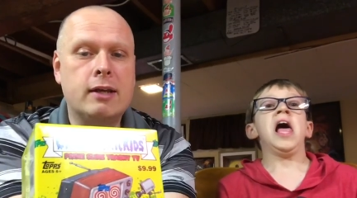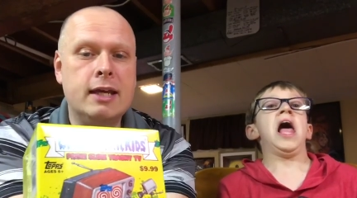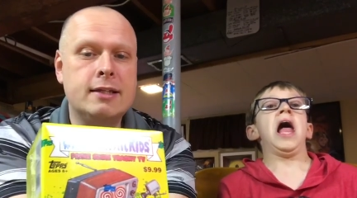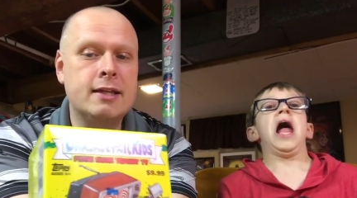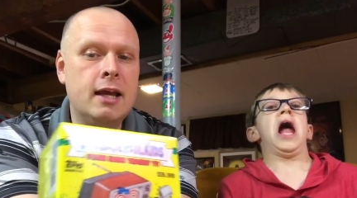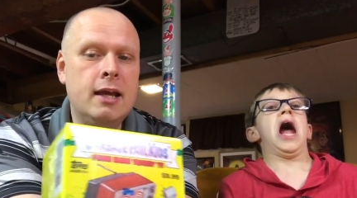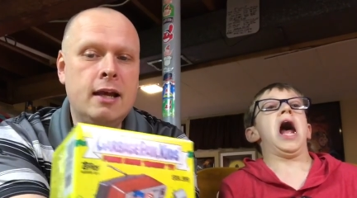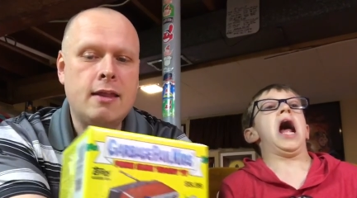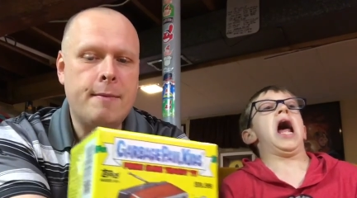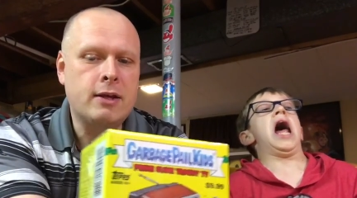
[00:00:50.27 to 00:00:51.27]
Speaker 1: Kids.
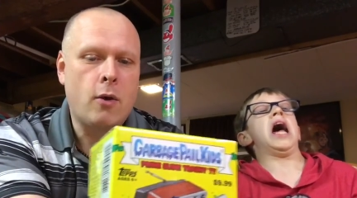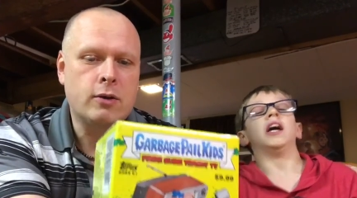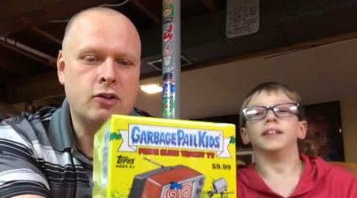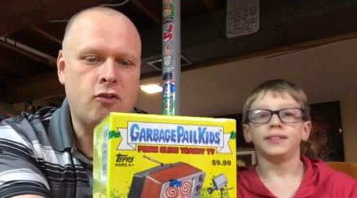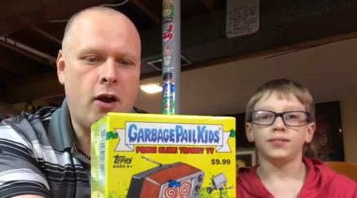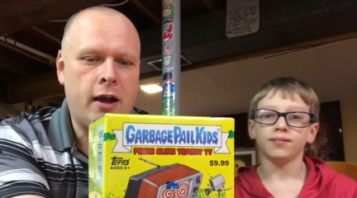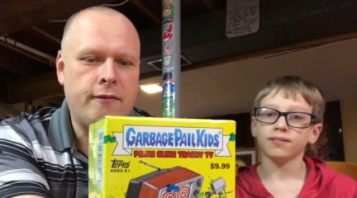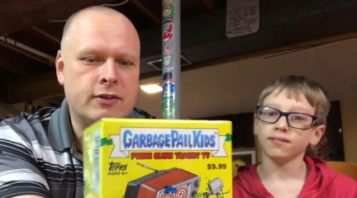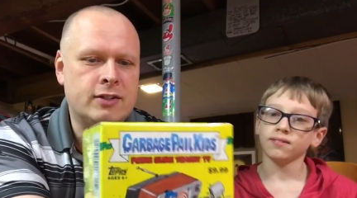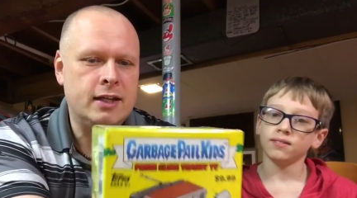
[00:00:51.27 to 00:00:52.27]
They've been going strong
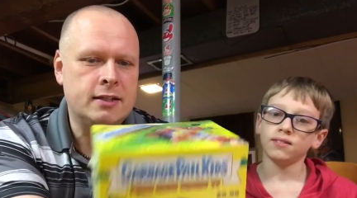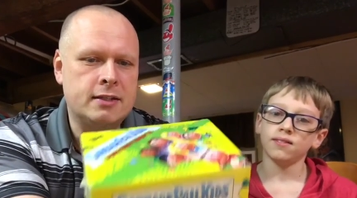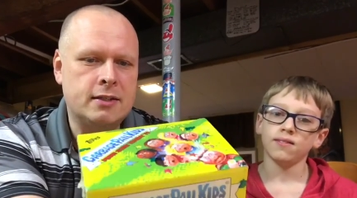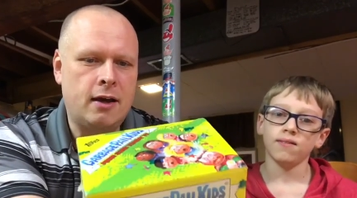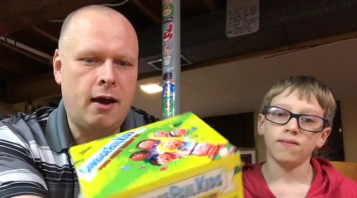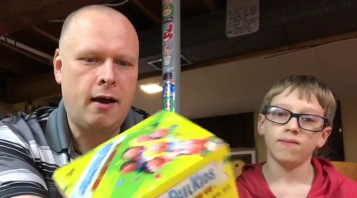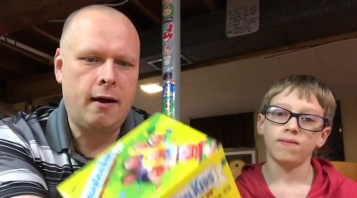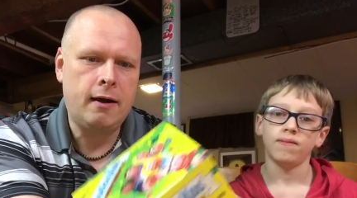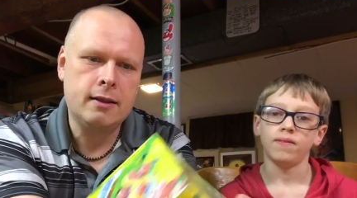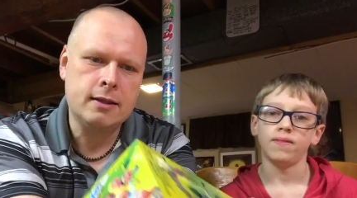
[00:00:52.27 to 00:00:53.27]
ever since.
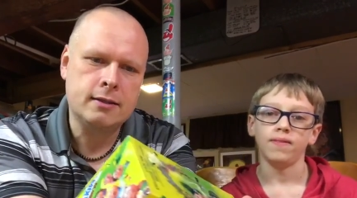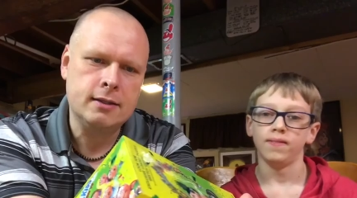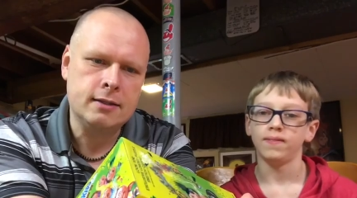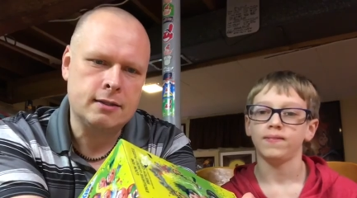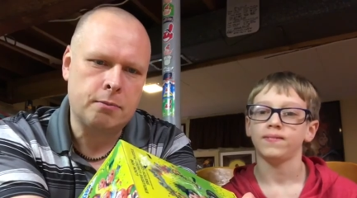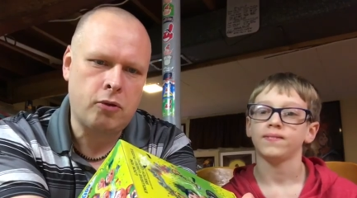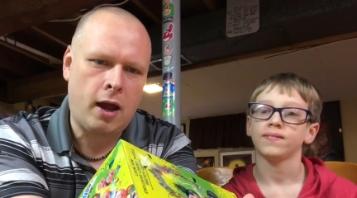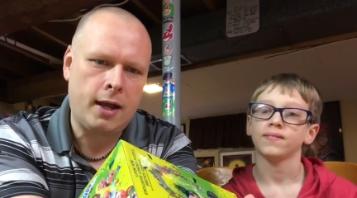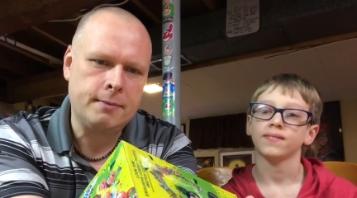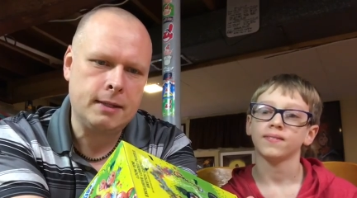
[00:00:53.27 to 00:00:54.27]
Uh, this is the
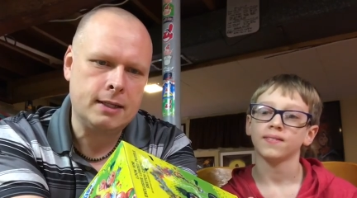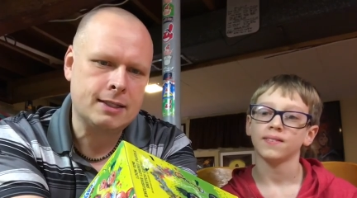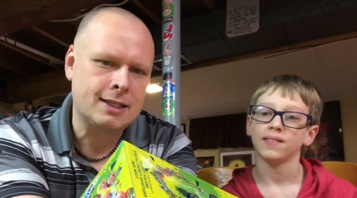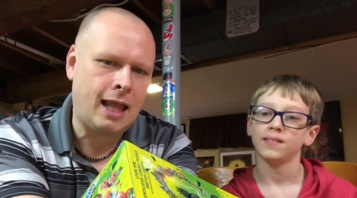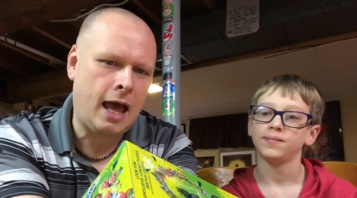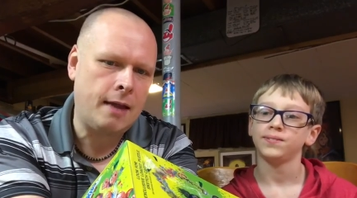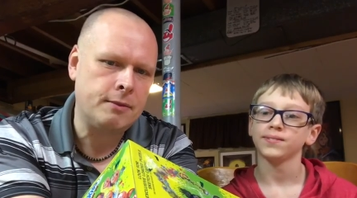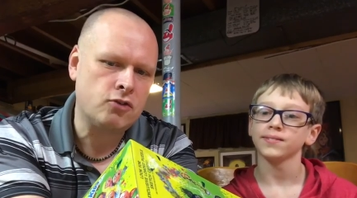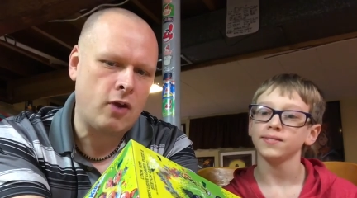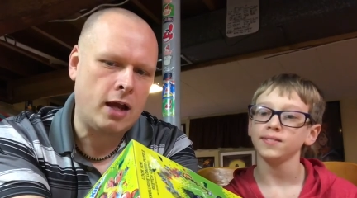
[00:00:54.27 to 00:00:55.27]
Prime Slime
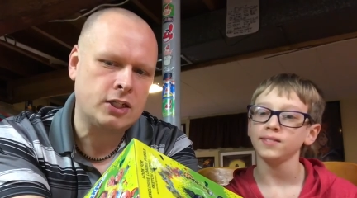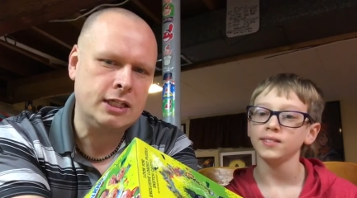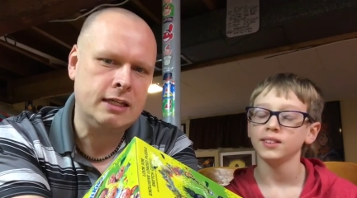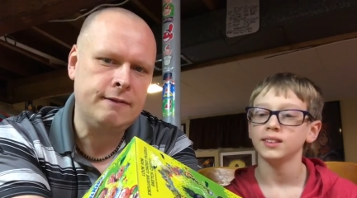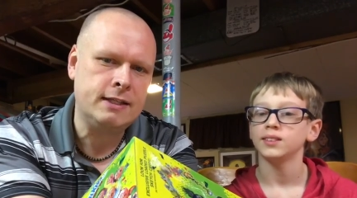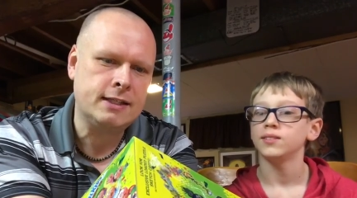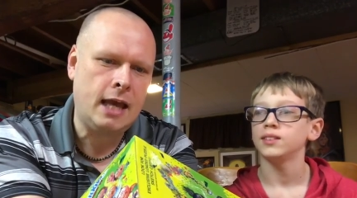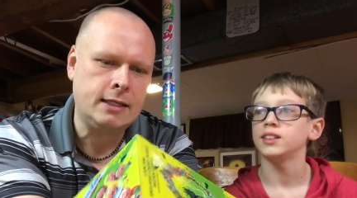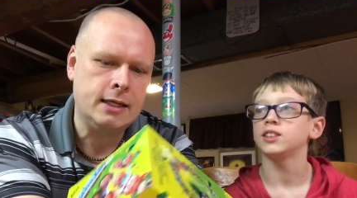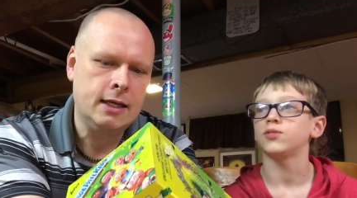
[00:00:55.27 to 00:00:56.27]
Trashy T V
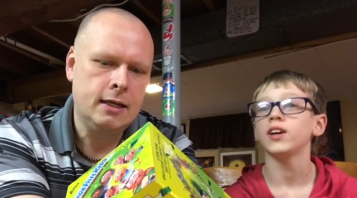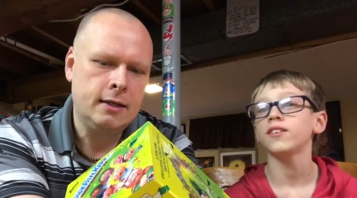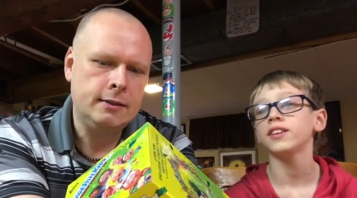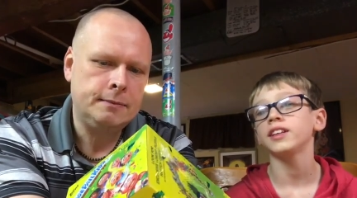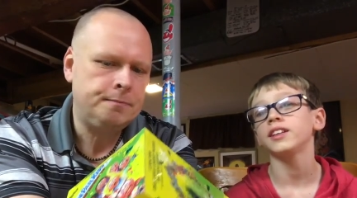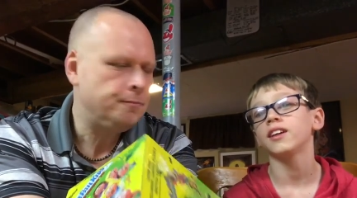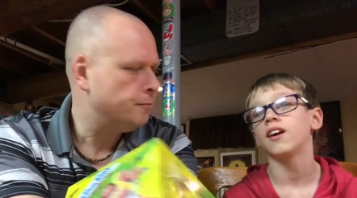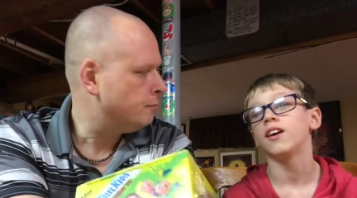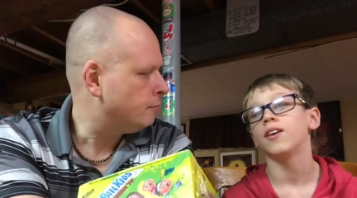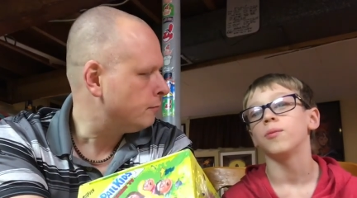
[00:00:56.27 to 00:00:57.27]
set.
Speaker 2: It's very
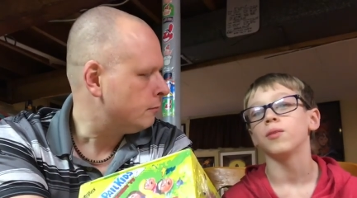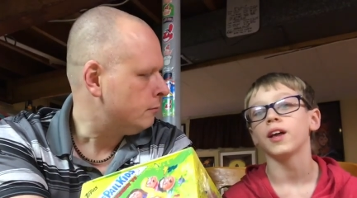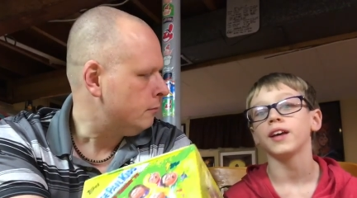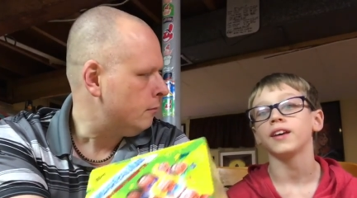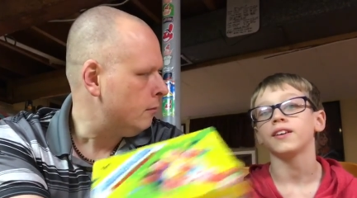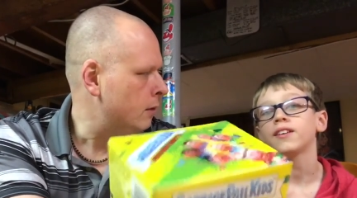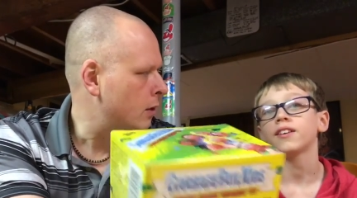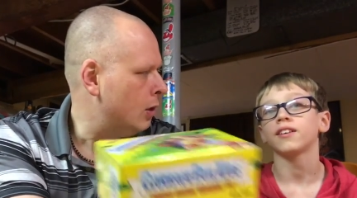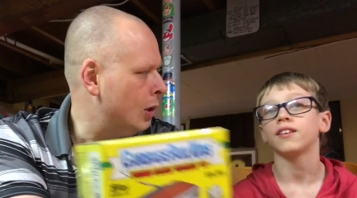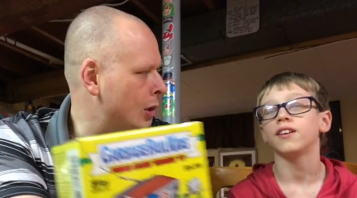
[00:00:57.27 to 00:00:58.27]
um, like
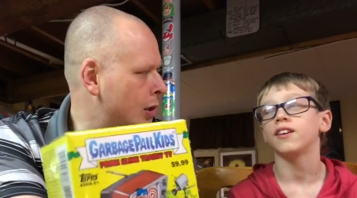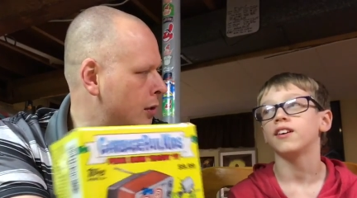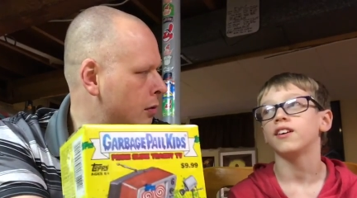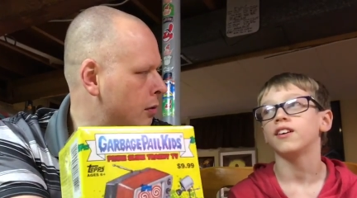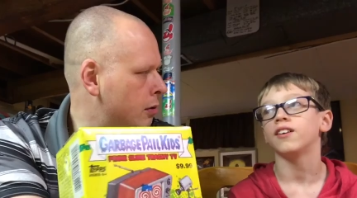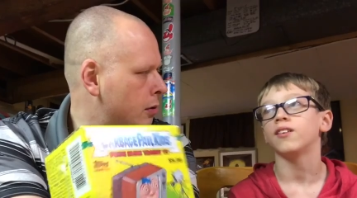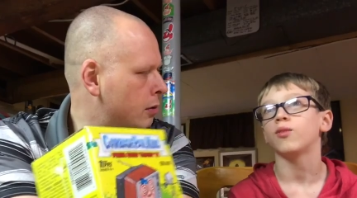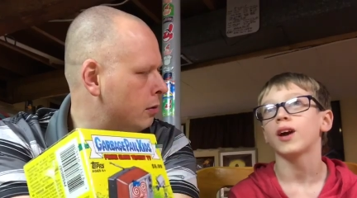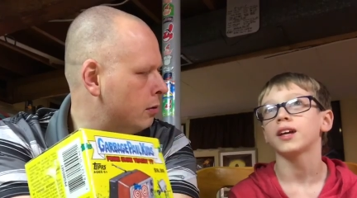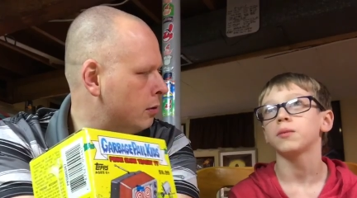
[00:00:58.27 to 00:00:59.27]
uh,
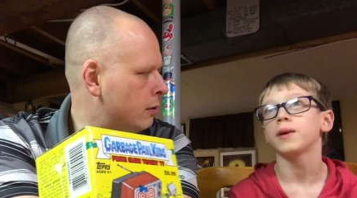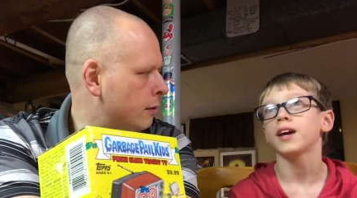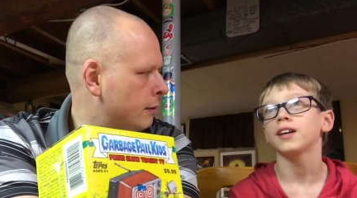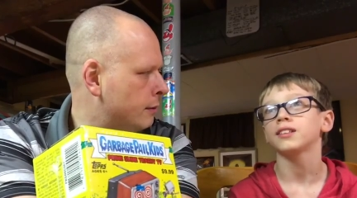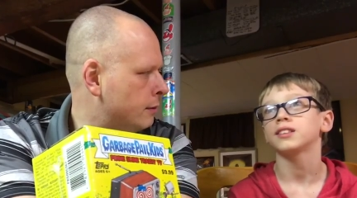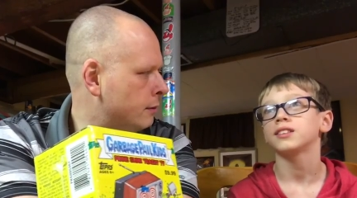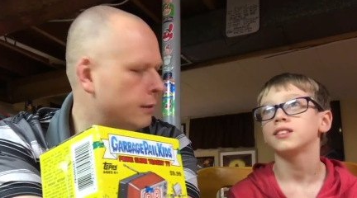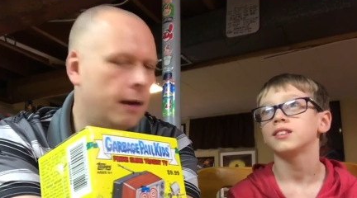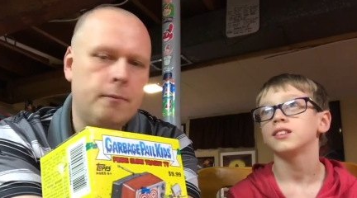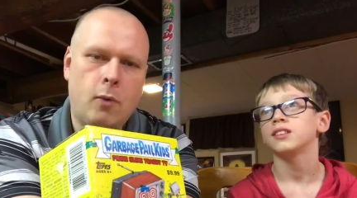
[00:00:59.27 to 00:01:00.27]
Wacky Packs.
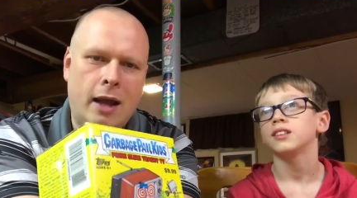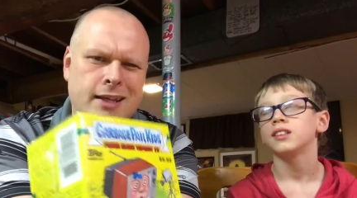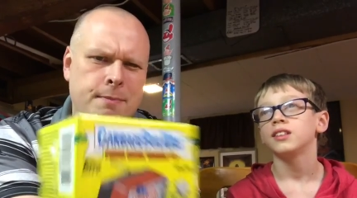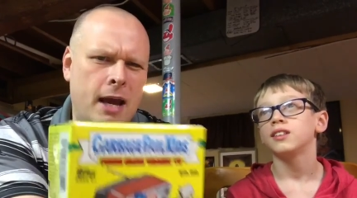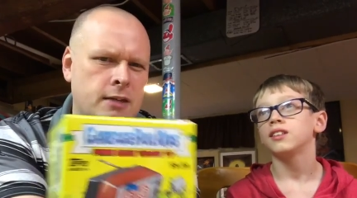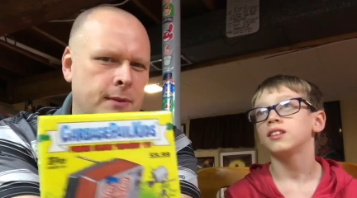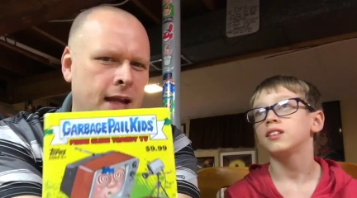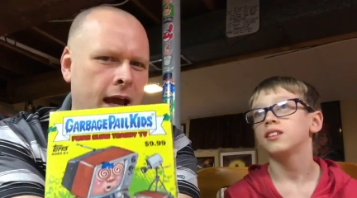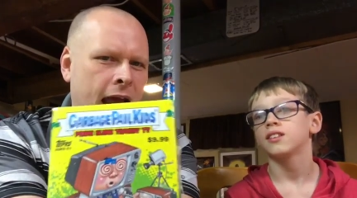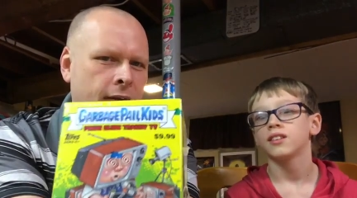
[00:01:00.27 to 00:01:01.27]
Speaker 1: Yep, Wacky Packs, but
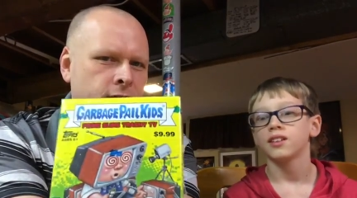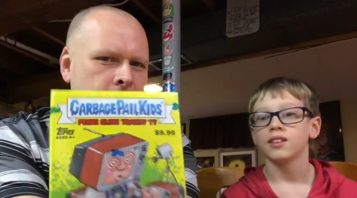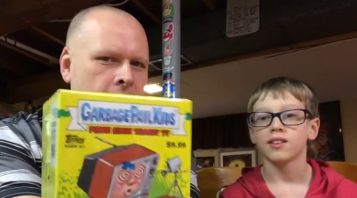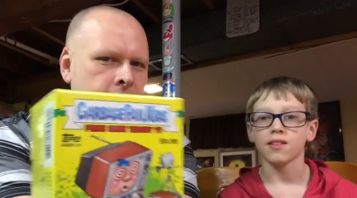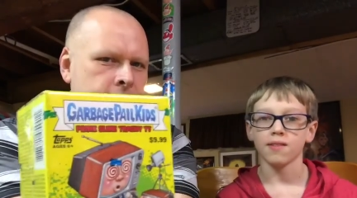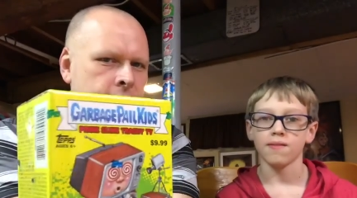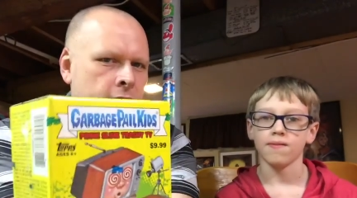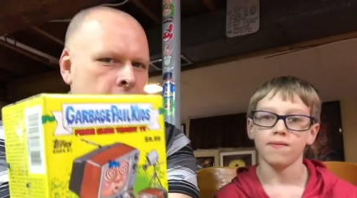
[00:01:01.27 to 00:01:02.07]
not advertising,